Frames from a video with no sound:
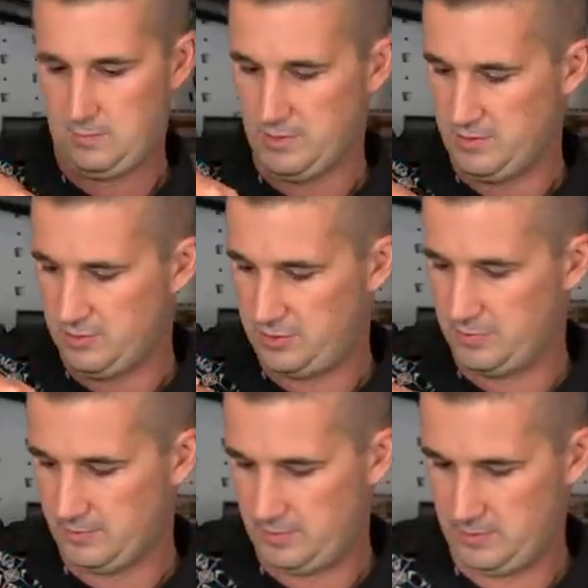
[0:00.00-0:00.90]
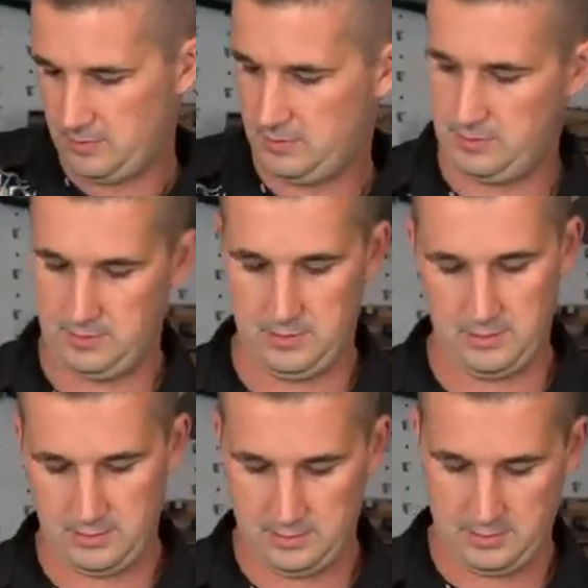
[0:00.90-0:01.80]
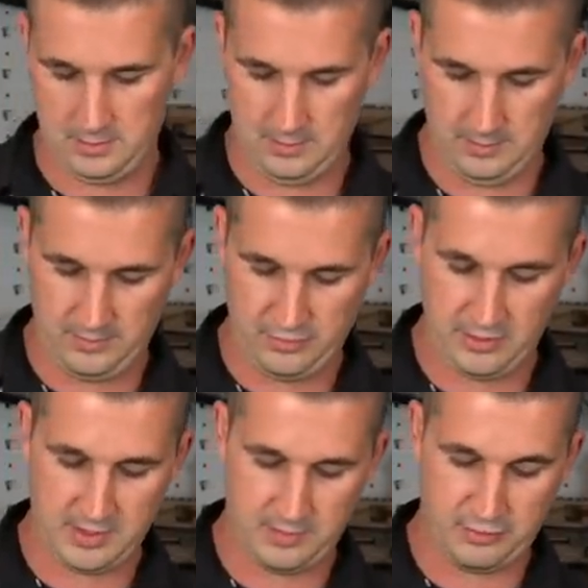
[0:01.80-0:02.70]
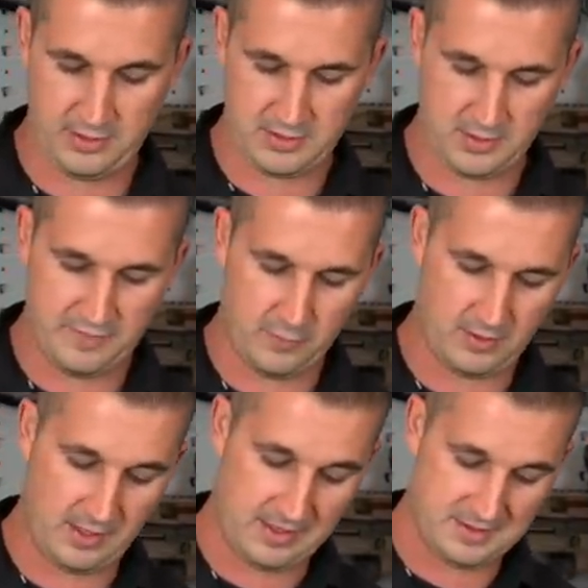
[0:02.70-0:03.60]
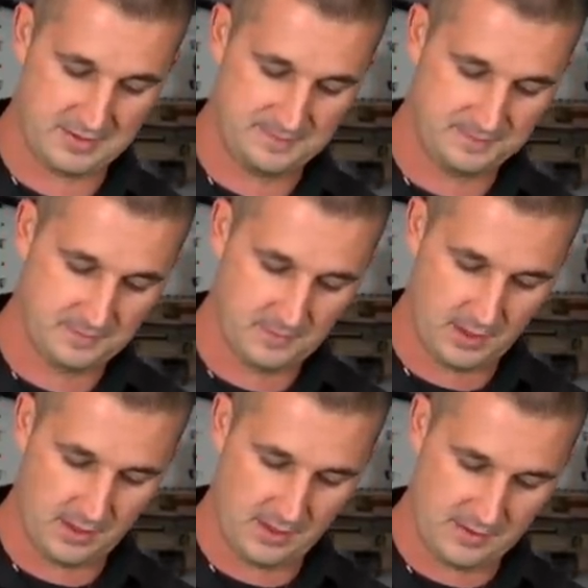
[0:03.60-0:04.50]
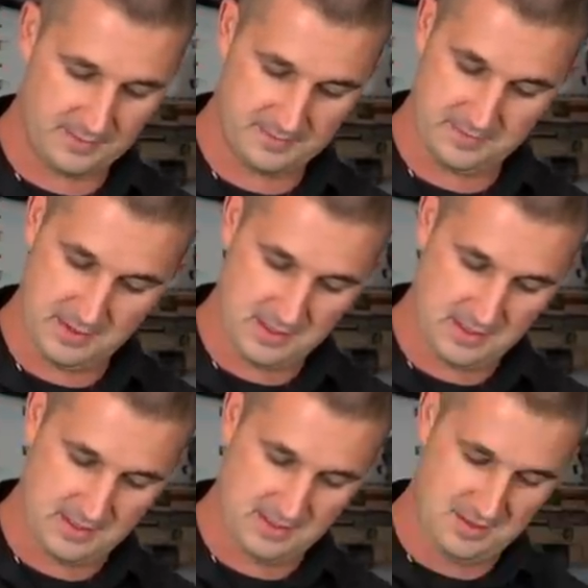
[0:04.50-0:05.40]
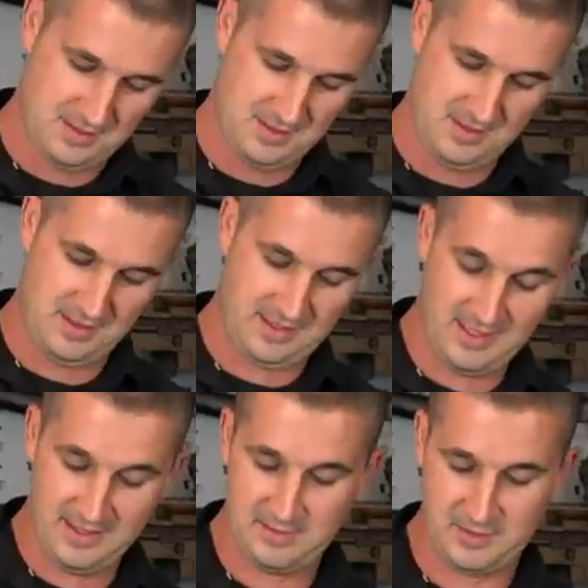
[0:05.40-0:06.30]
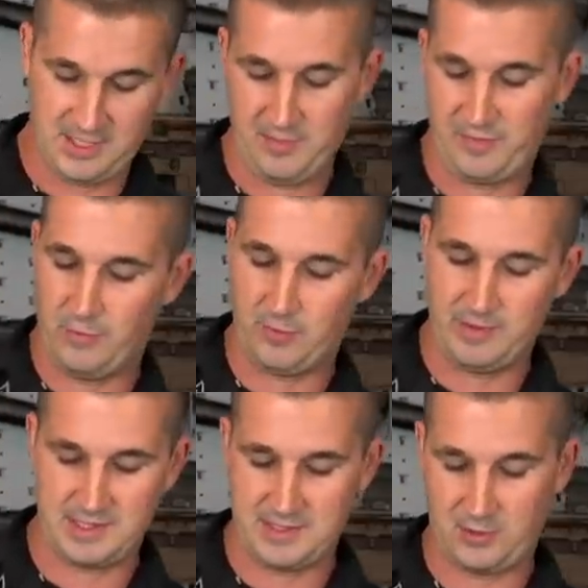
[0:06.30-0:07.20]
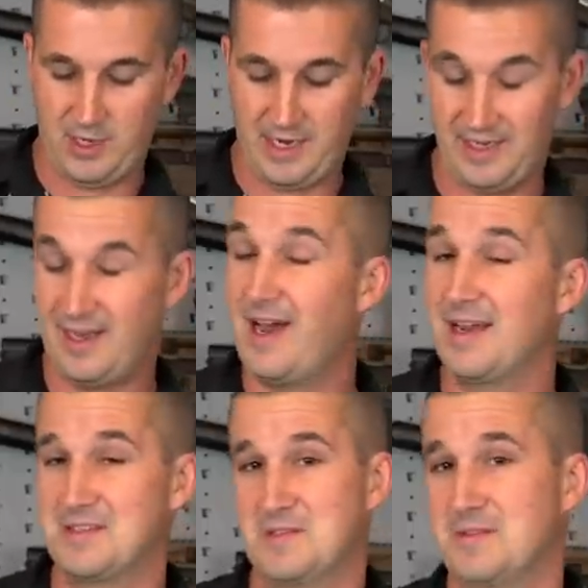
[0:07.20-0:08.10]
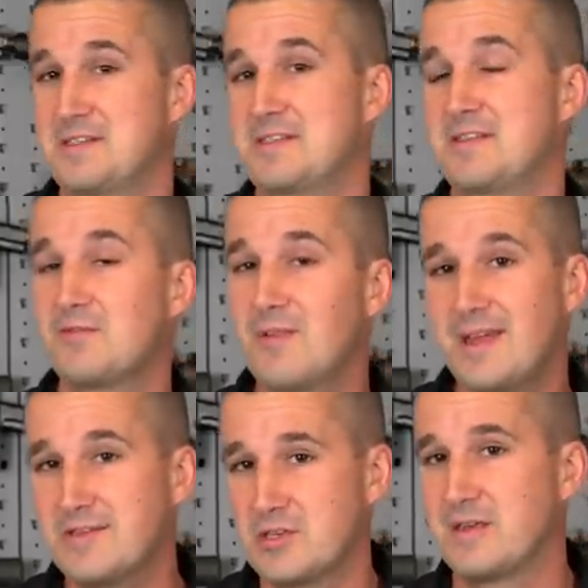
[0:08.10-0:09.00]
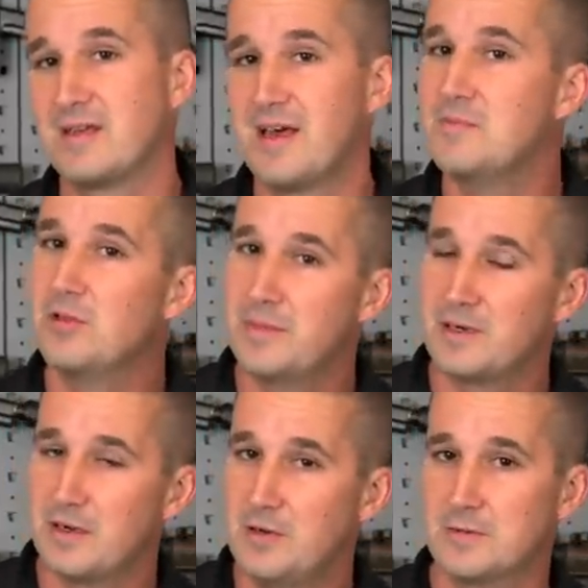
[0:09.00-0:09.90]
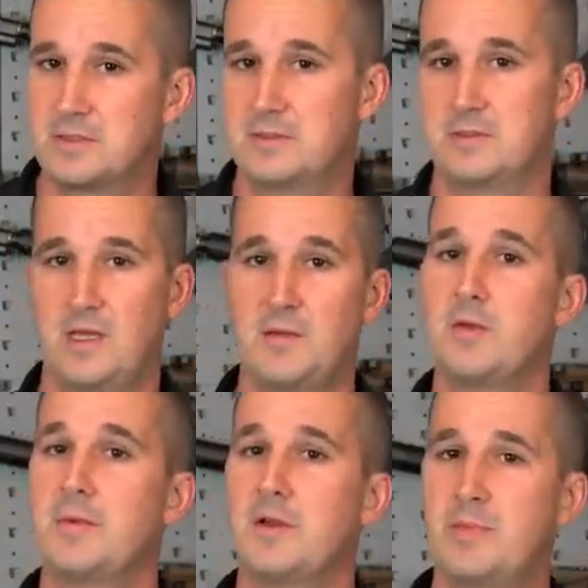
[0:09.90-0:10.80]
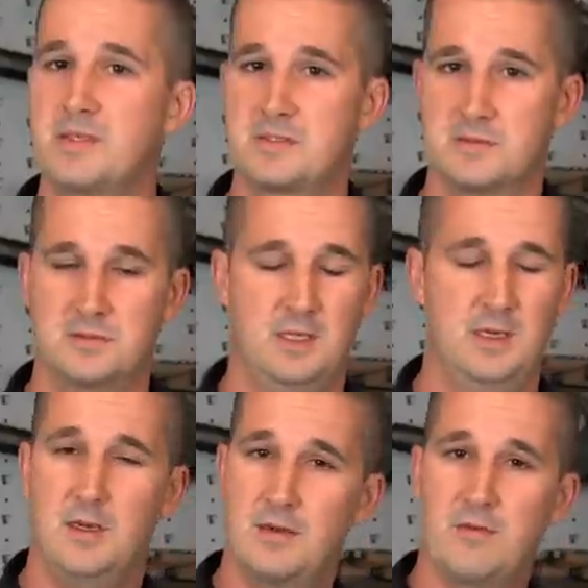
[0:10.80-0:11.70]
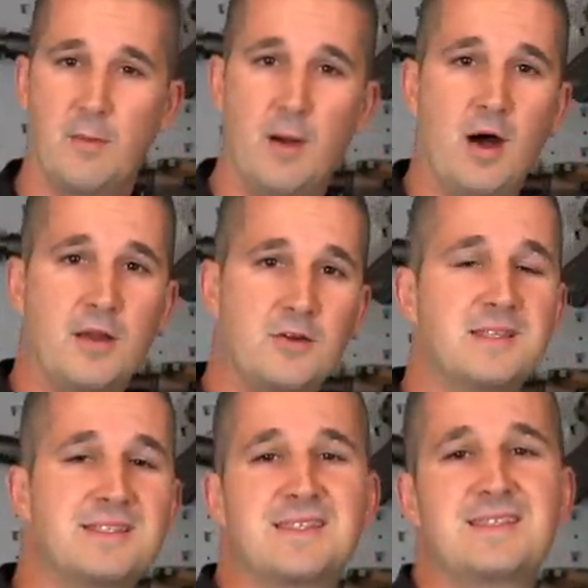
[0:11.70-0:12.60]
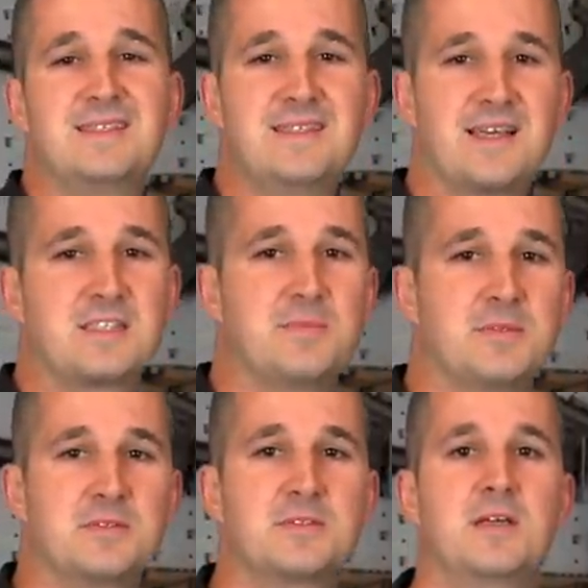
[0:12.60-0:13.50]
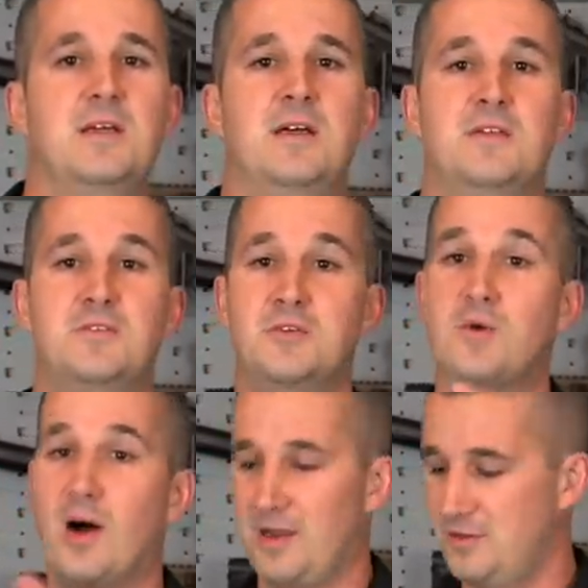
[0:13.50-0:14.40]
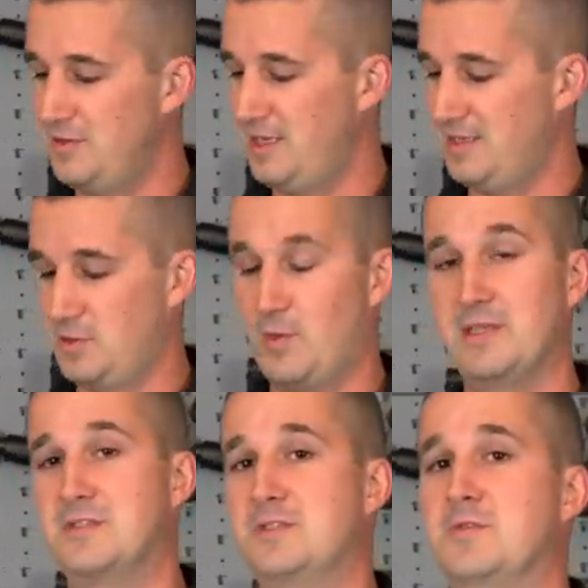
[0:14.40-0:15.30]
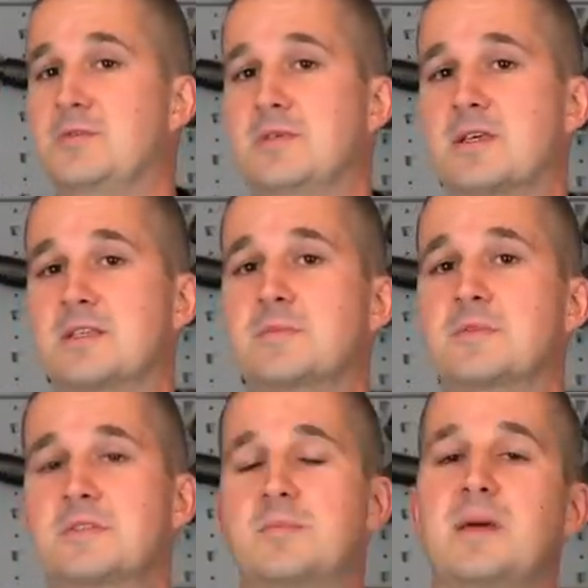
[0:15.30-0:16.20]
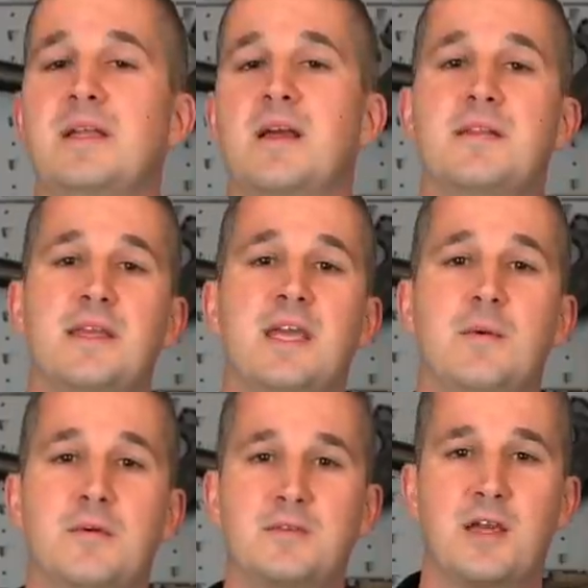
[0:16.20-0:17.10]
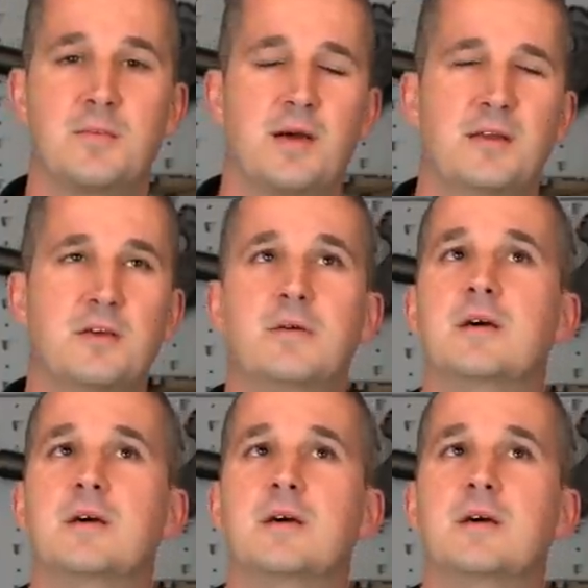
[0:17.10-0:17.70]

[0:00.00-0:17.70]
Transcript: when you shoot. So pretty, pretty straightforward guys. Um, Again, same performance as a Kraken 9. So this is going to range on a 9mm host, a 9mm pistol, from 116 decibels to 122 decibels, depending on the ammo type. I know